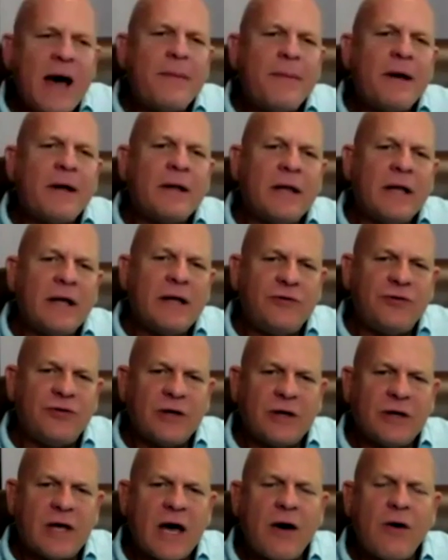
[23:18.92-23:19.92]
about
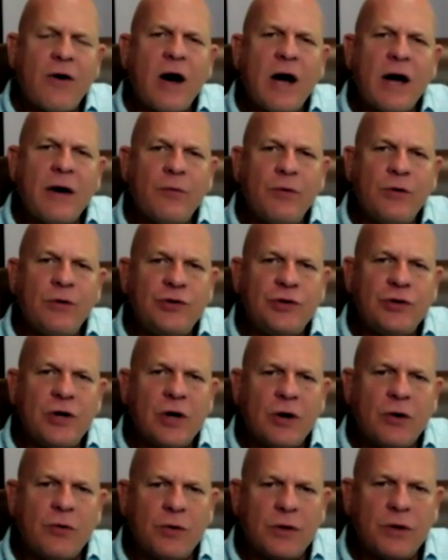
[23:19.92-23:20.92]
LASIK? How high would you
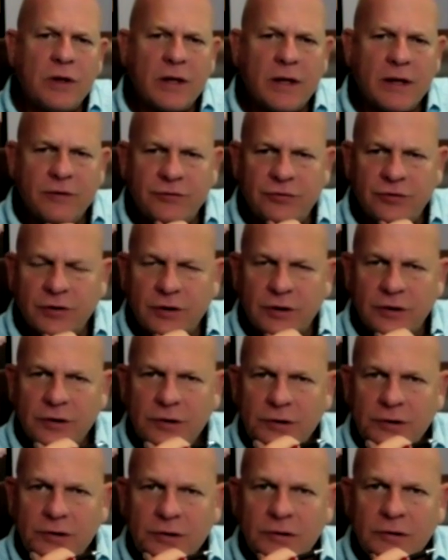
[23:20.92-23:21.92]
go with LASIK?
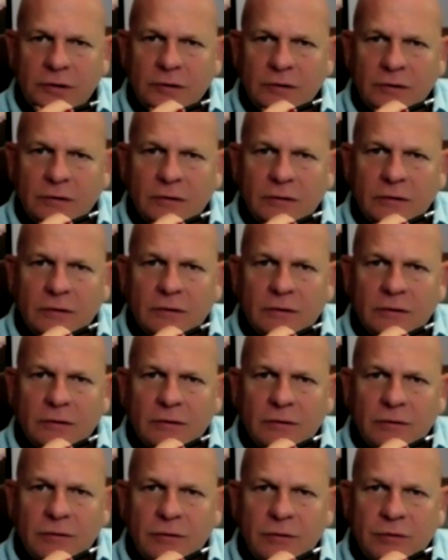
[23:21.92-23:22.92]

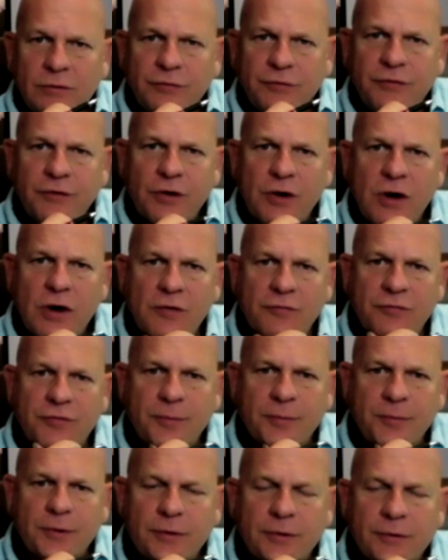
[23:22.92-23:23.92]
Do you feel
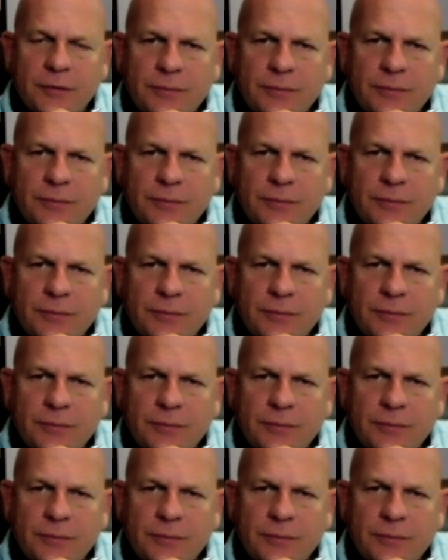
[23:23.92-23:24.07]
comfortable?